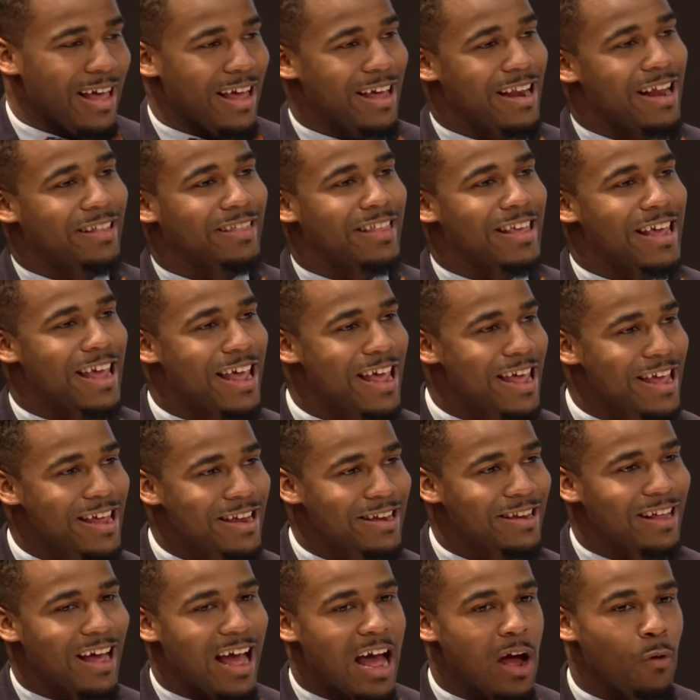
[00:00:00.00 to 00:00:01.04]
And at the
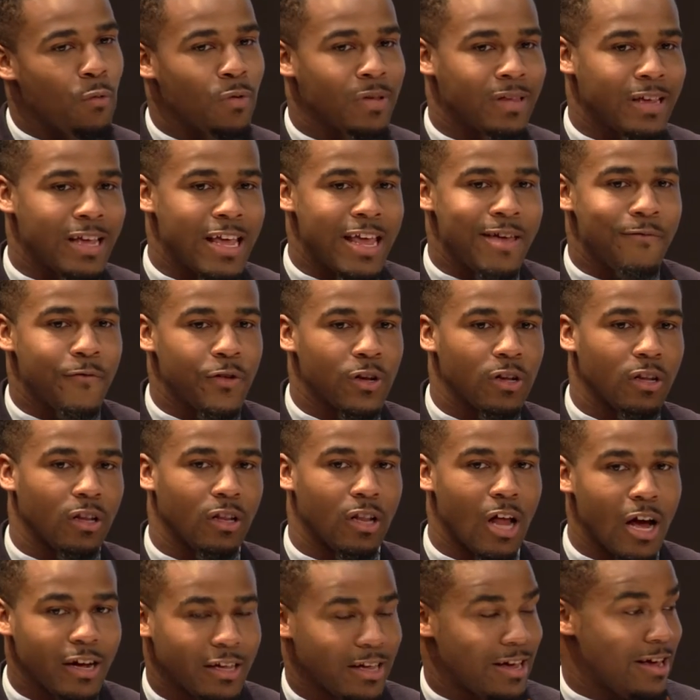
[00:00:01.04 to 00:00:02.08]
end, I was even
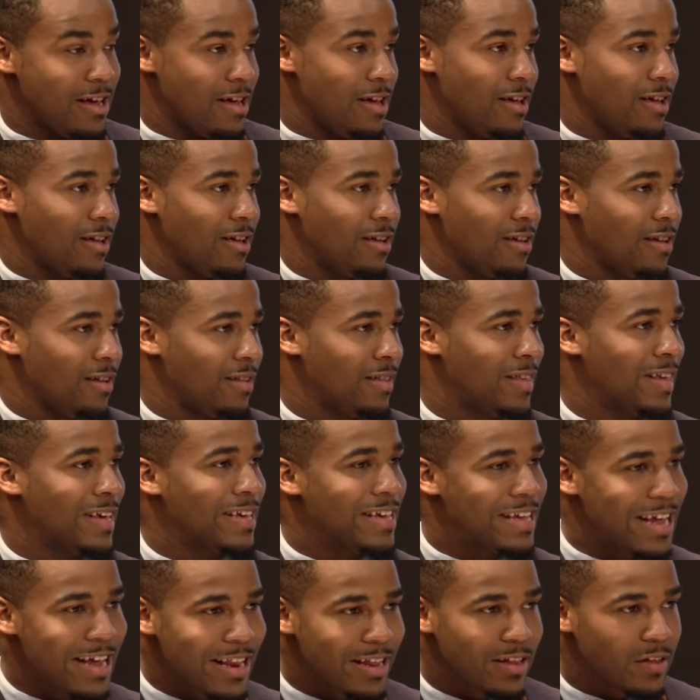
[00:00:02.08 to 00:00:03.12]
lucky to
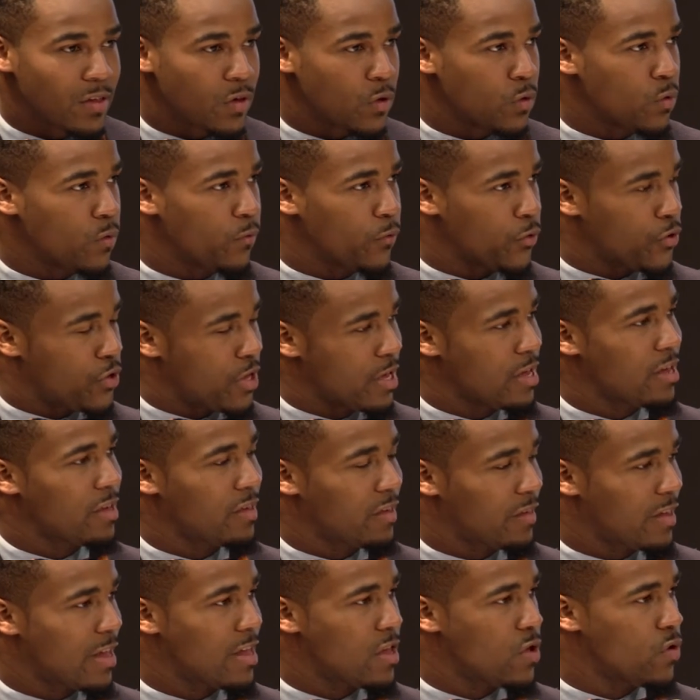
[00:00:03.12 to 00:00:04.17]
get into Virginia
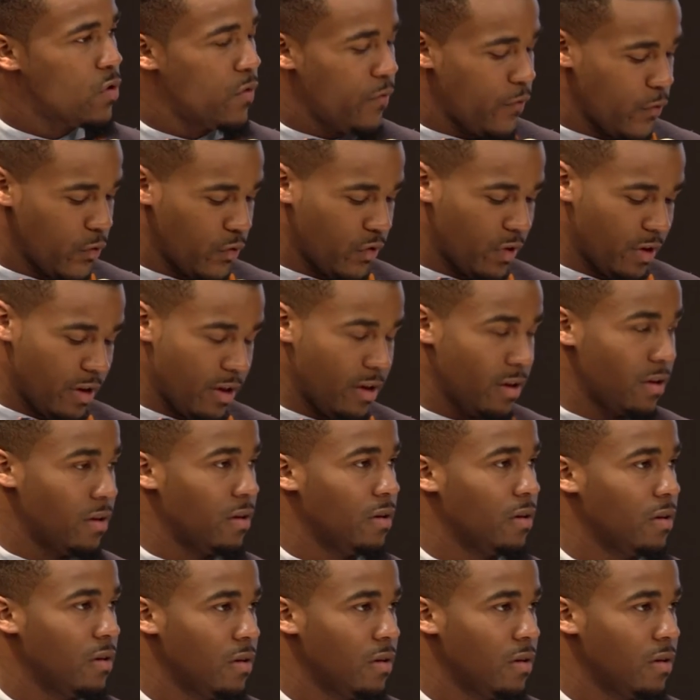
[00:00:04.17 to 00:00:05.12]
State University.